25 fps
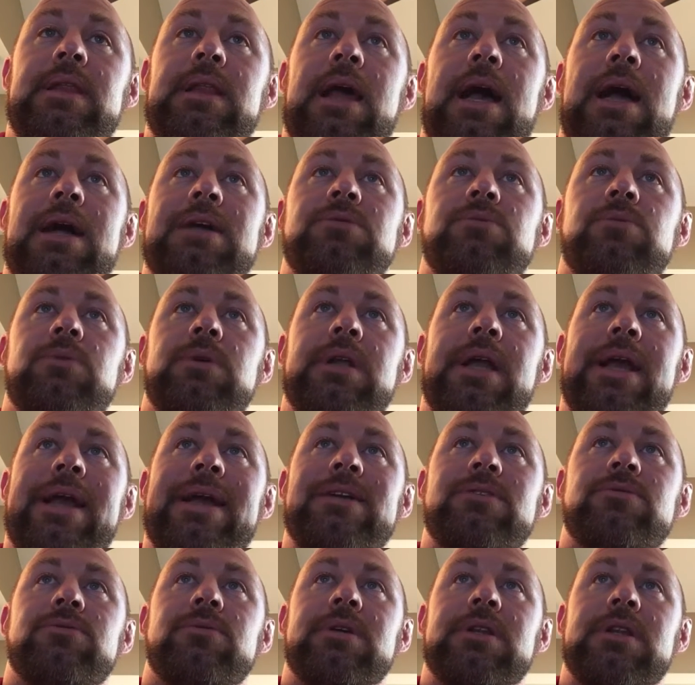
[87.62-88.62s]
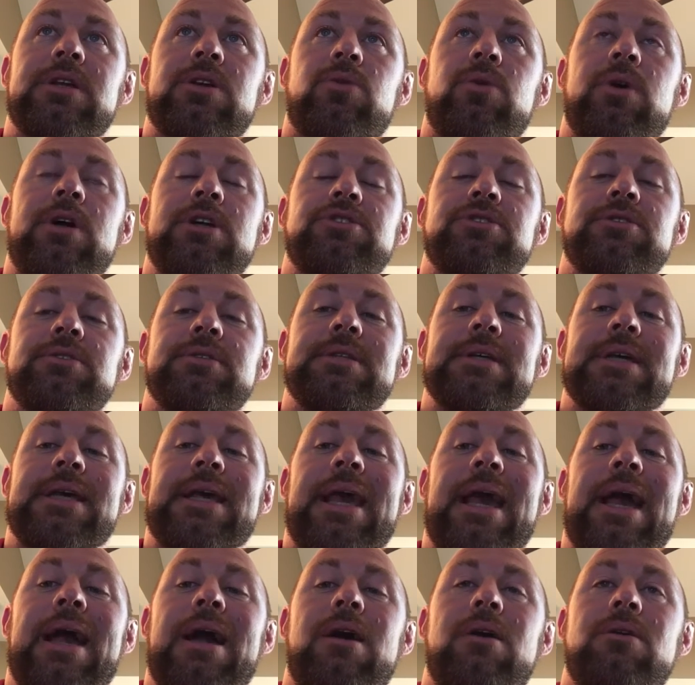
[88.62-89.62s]
last one, answering the questions that
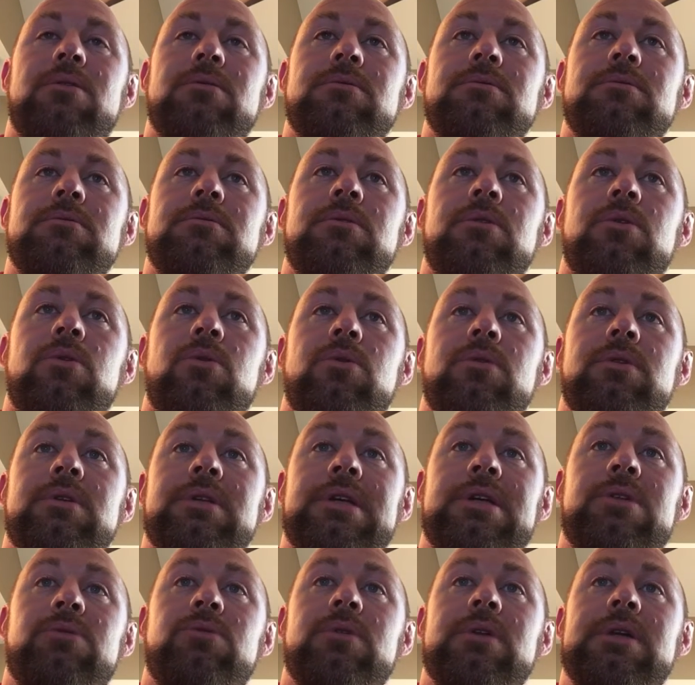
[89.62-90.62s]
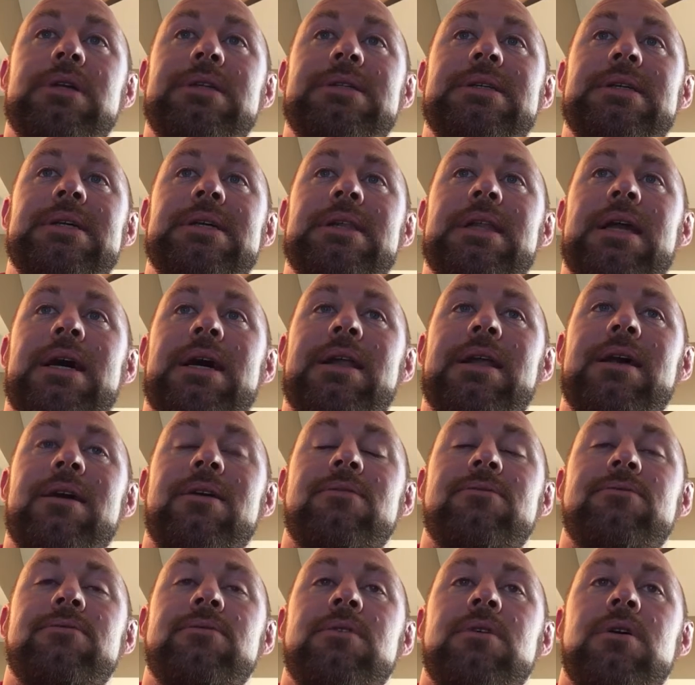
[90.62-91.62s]
count. Didn't really see a lot
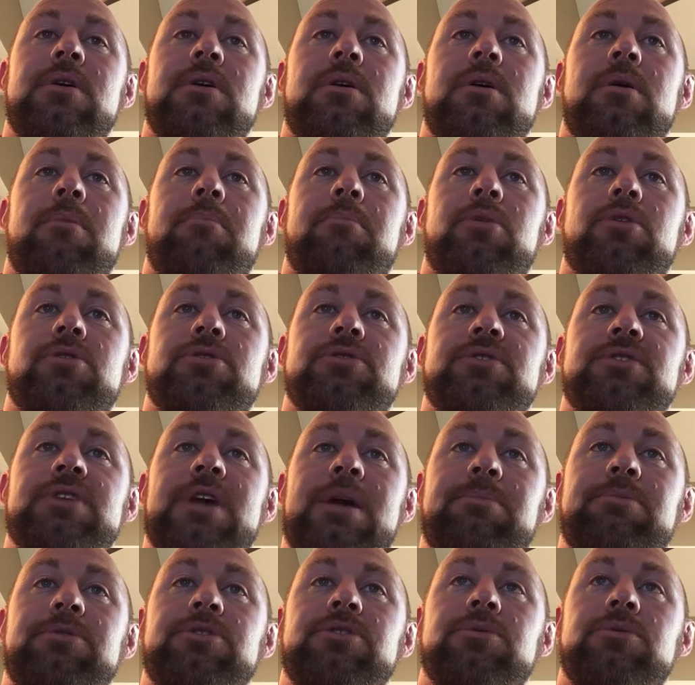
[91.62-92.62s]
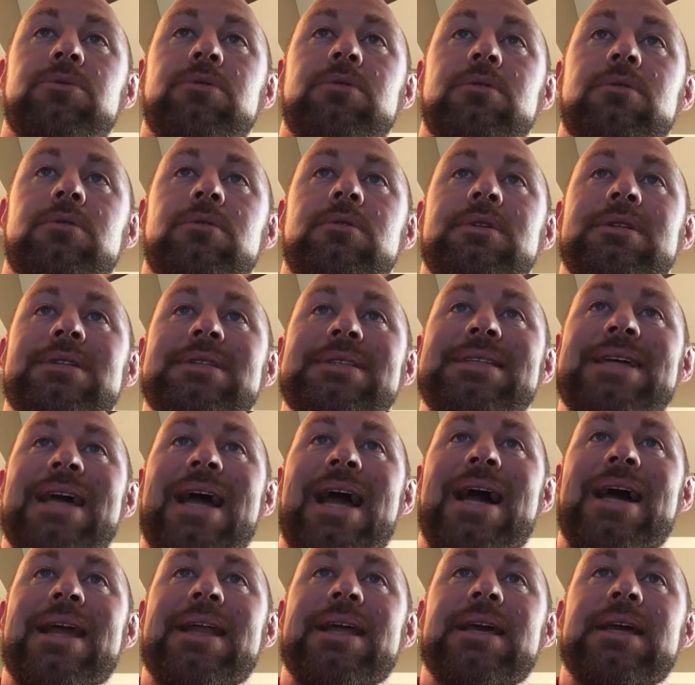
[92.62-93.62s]
of perceptual
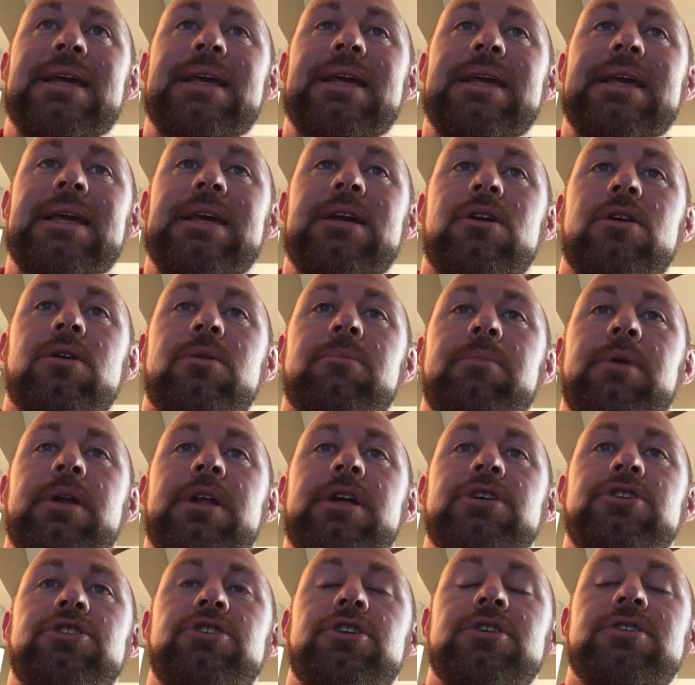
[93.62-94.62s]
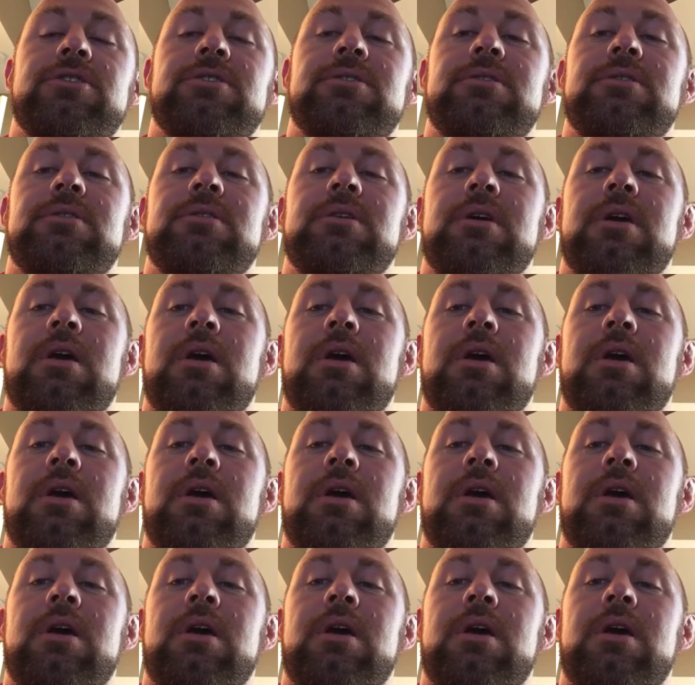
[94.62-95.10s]
data here, but it just